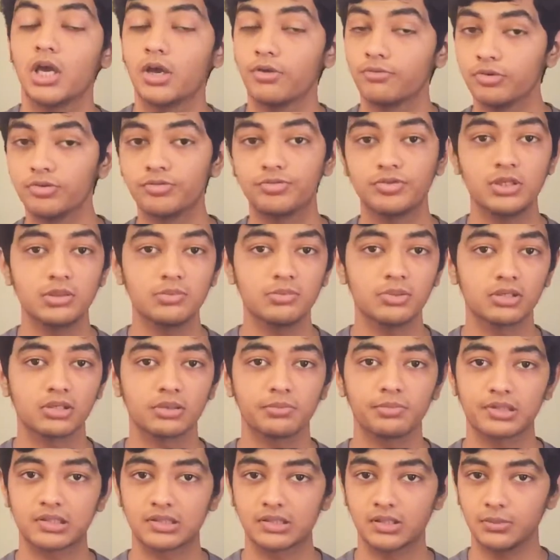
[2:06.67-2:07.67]
50
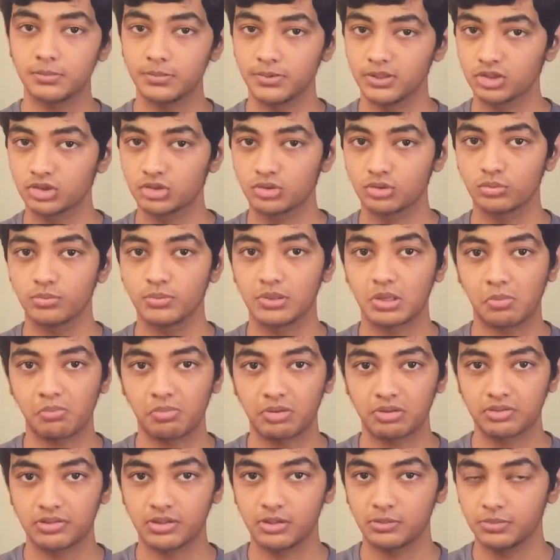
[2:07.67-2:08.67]
megapixel plus 2
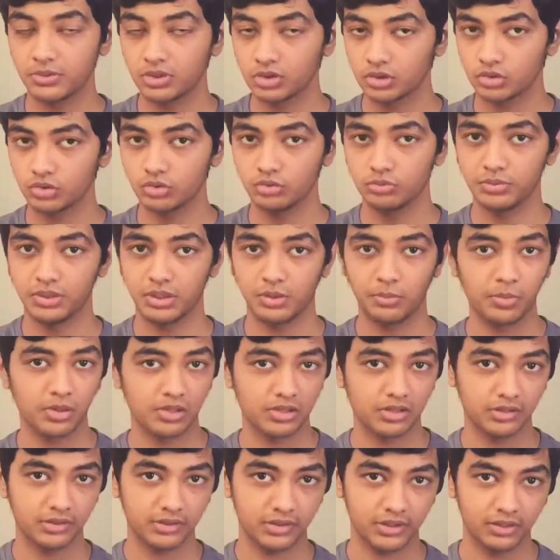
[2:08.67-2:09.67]
megapixel plus 2
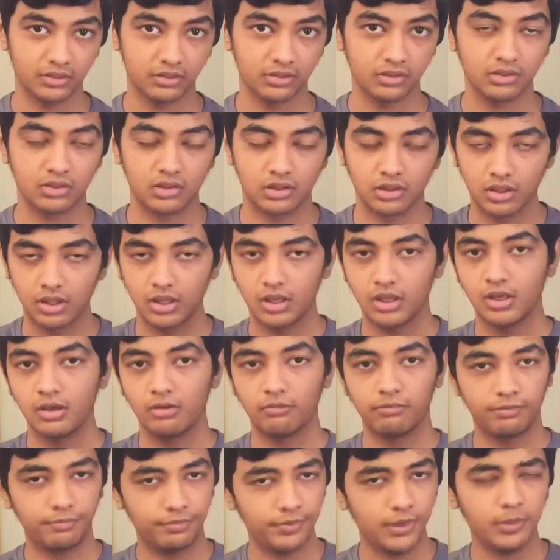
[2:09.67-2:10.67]
megapixel sensors.
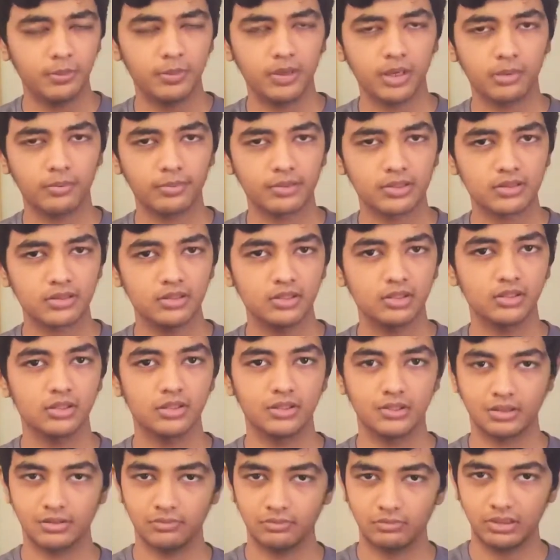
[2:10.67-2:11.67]
50 megapixel,
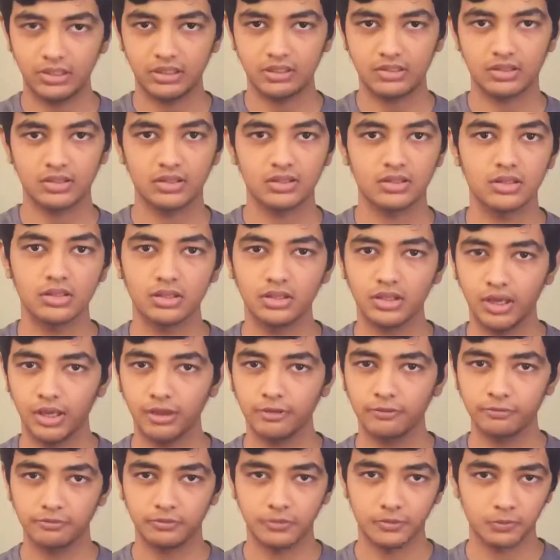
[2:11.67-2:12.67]
it's a wide sensor
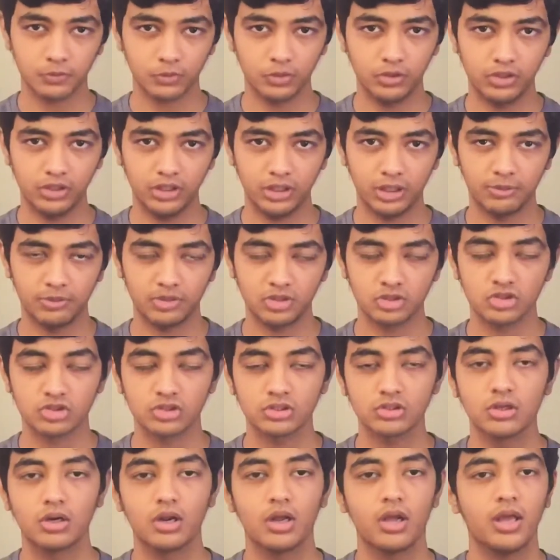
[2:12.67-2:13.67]
f1.8
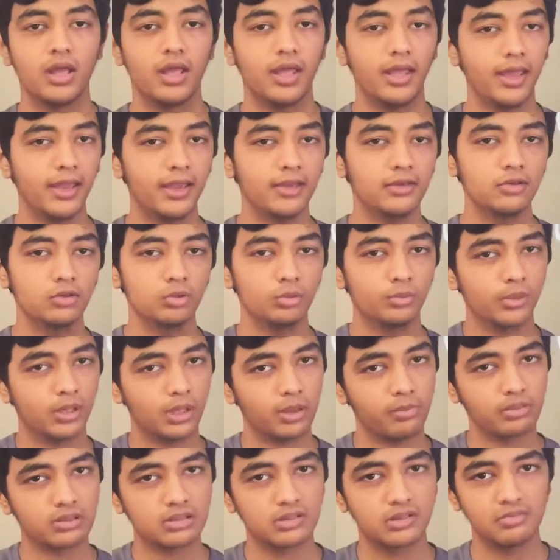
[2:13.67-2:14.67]
aperture, and 2
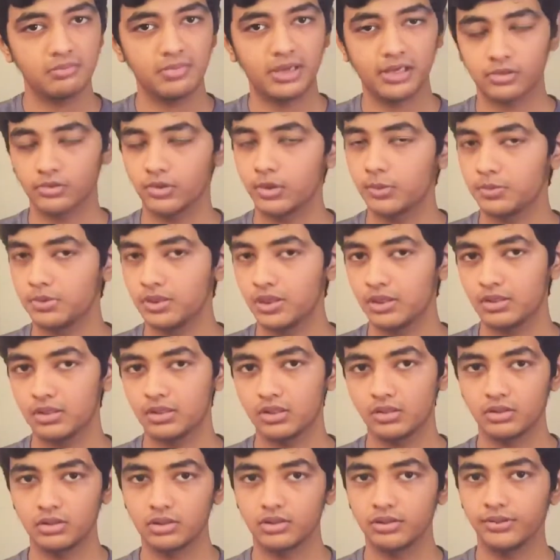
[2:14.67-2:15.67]
megapixel macro MDF
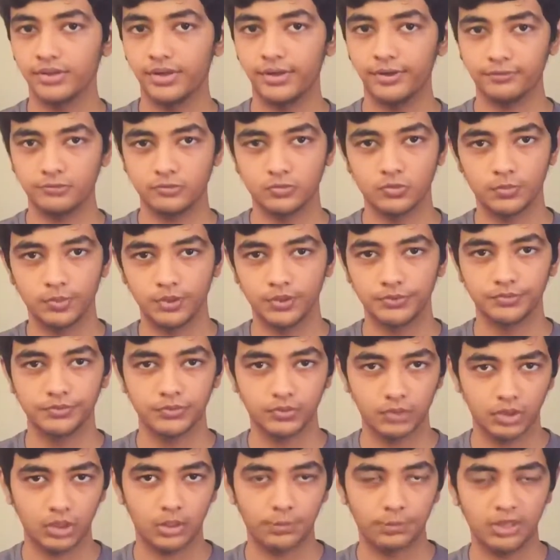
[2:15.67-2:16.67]
sensor
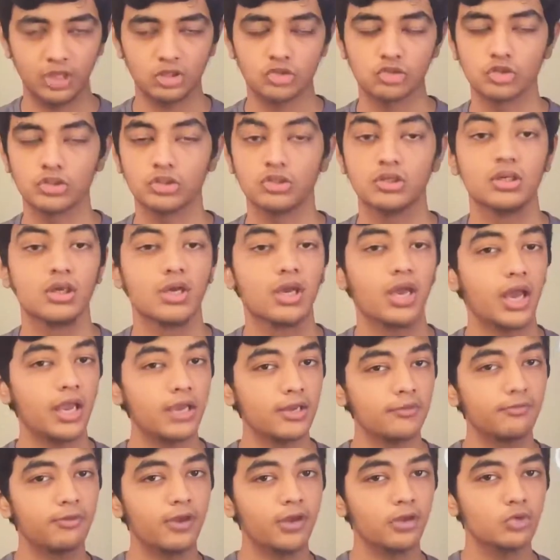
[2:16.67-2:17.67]
f2.4 aperture. And
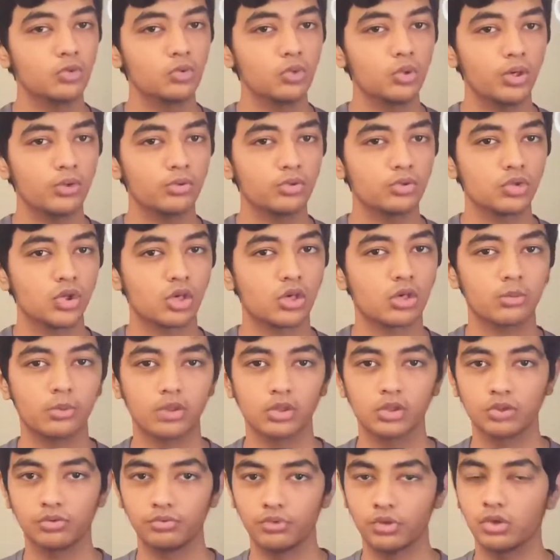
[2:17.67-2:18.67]
if I do have to talk about
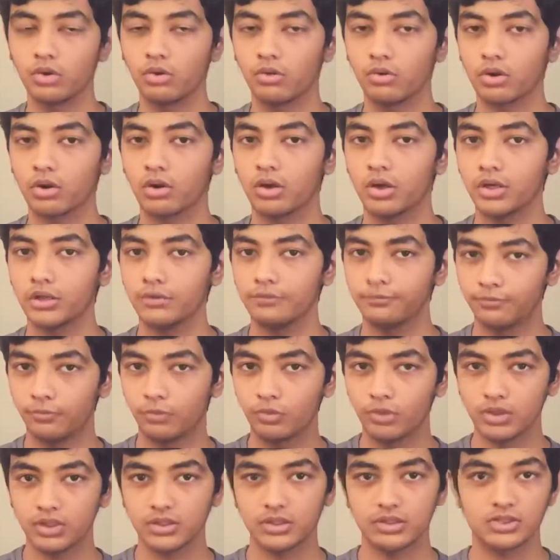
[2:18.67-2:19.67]
the video recording,
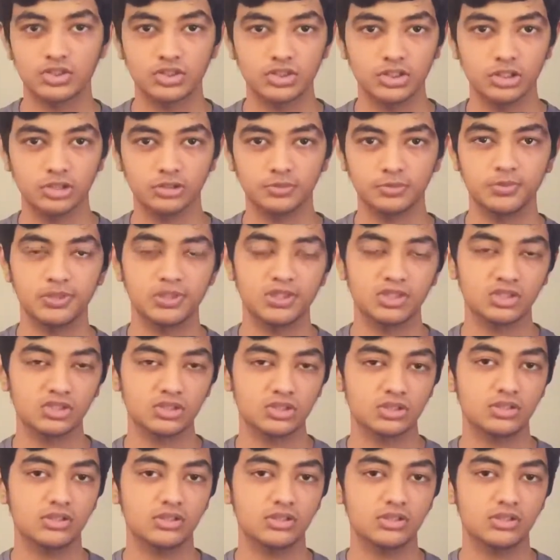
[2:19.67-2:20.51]
4K 60 fps